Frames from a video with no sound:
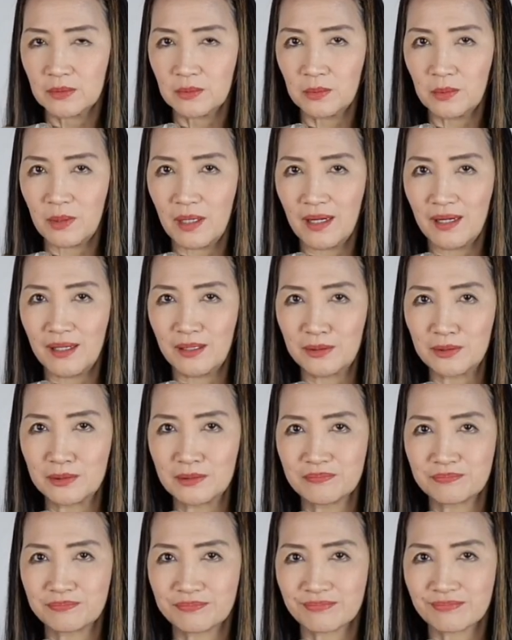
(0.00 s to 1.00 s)

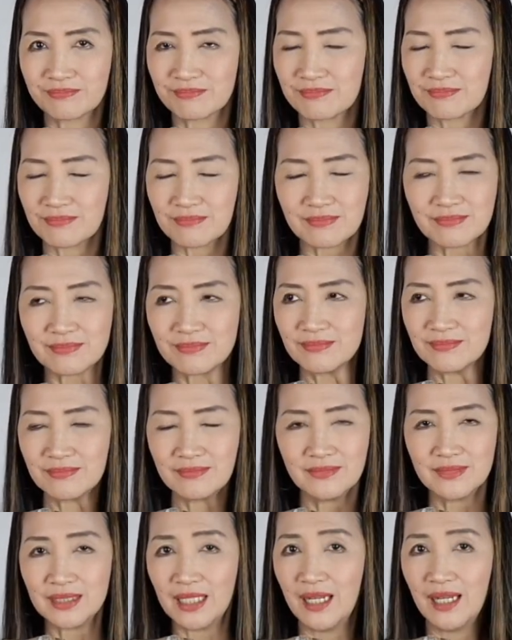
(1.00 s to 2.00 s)
Wow.
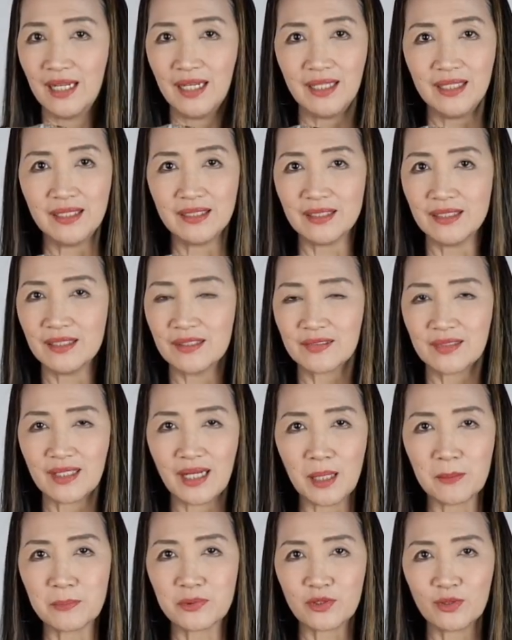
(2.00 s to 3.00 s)
It is
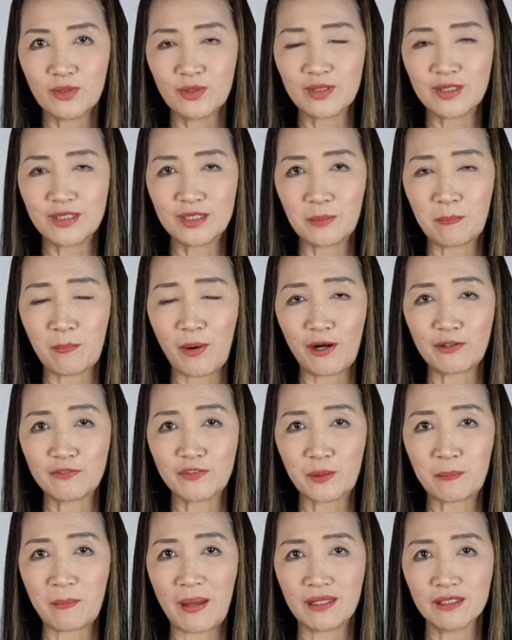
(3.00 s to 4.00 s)
absolutely the
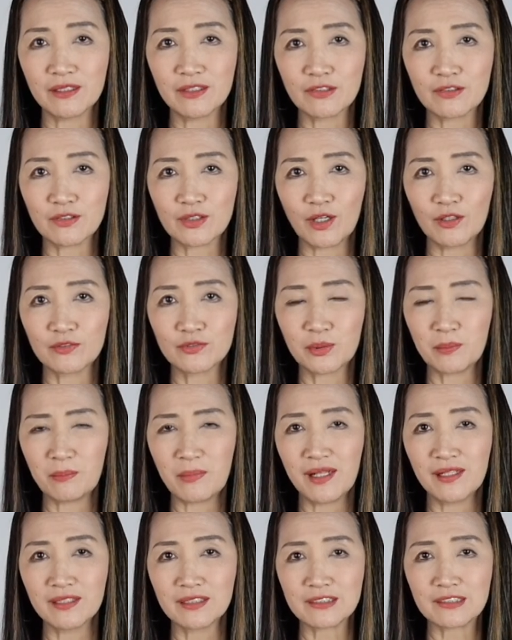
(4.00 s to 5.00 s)
perfect balance of the
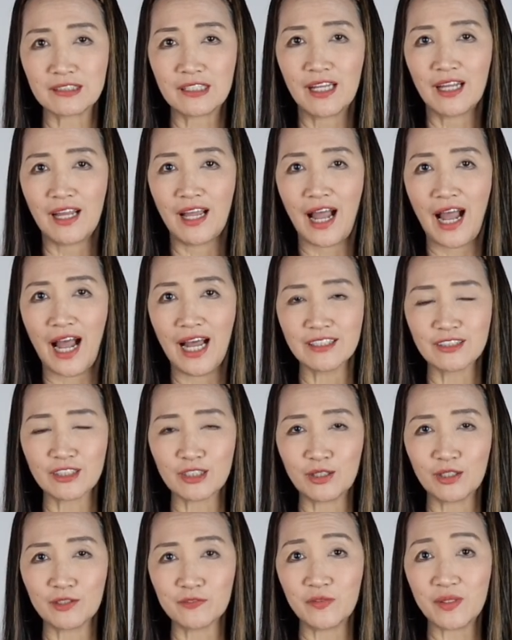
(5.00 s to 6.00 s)
milk and the
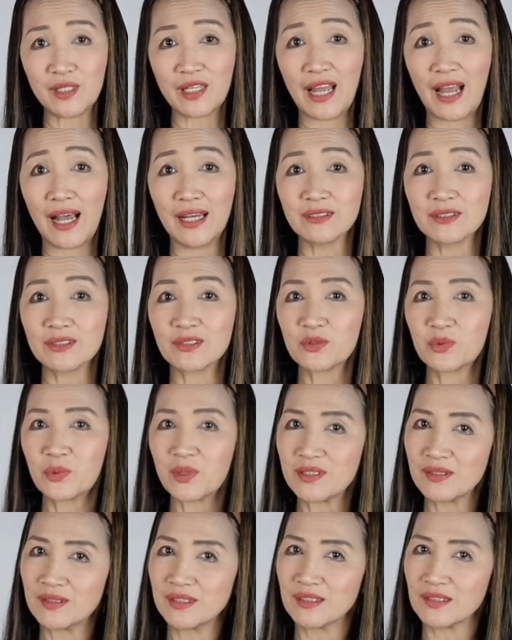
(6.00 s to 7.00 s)
coffee and the
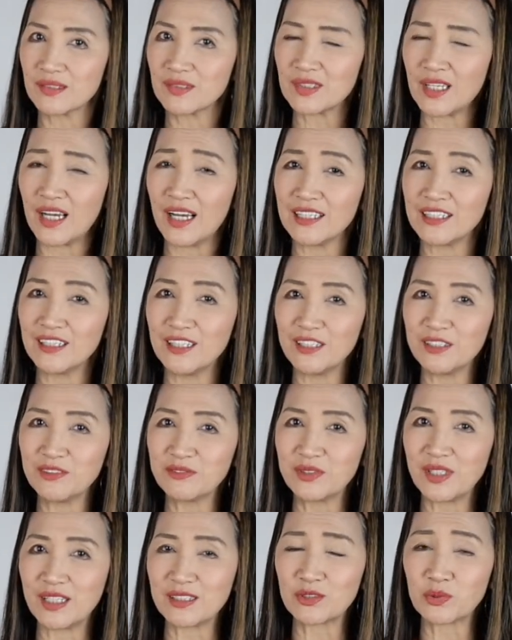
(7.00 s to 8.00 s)
sweetness. I
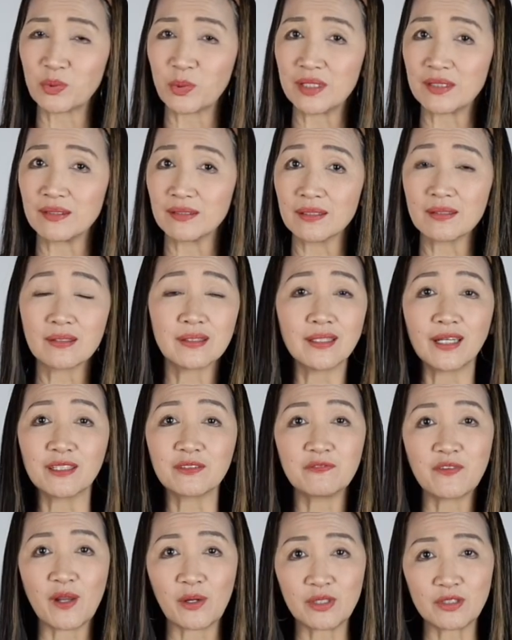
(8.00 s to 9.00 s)
love that sweetness.
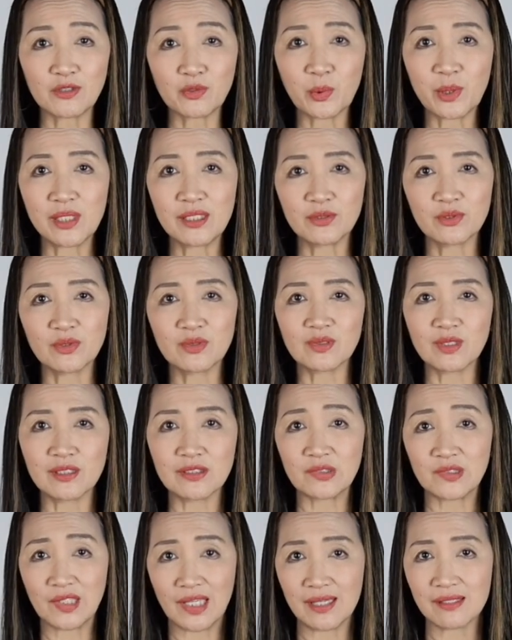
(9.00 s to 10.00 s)
Not very sweet, you
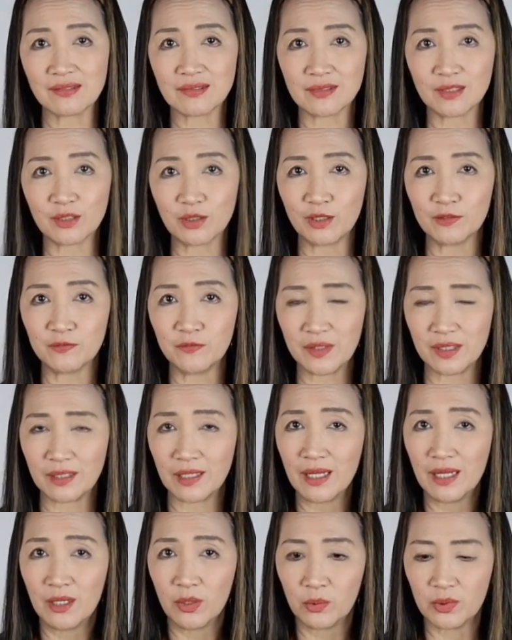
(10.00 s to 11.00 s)
still taste the coffee,
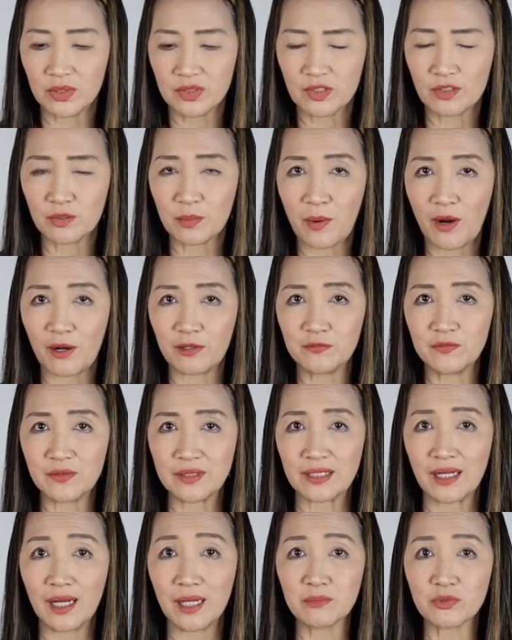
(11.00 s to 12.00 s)
which is
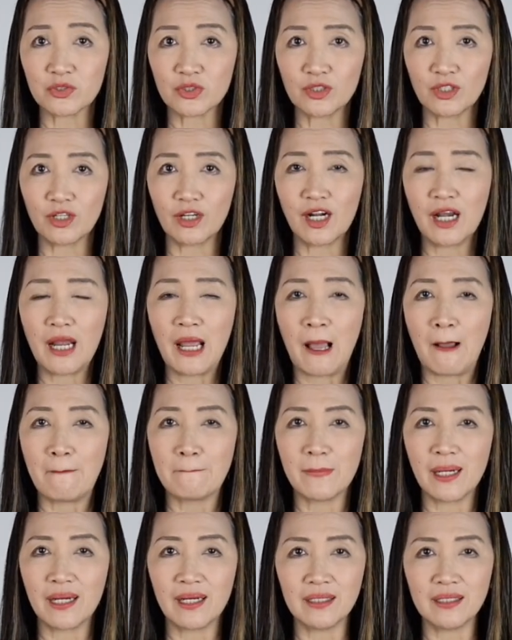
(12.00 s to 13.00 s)
perfect. I'm sure
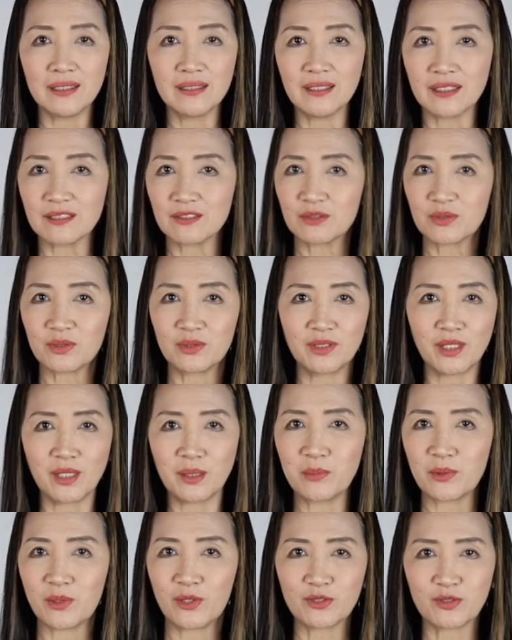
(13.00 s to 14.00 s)
my next door
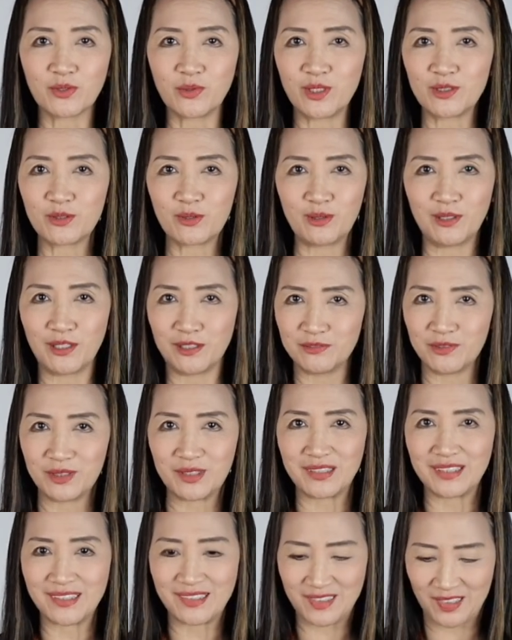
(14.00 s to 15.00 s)
neighbor is going to love
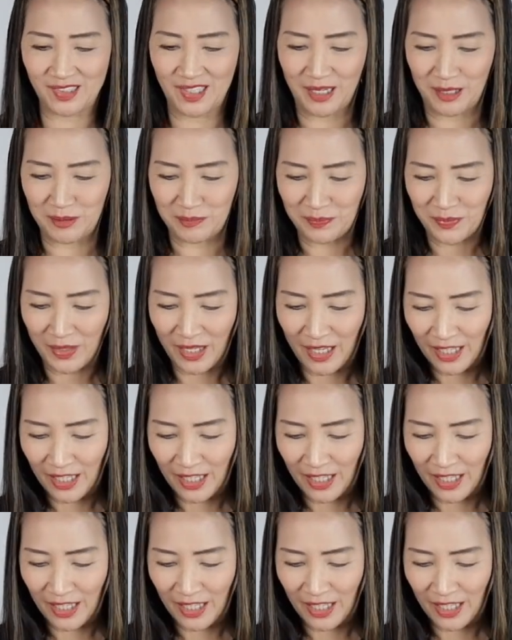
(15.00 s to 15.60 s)
it this time.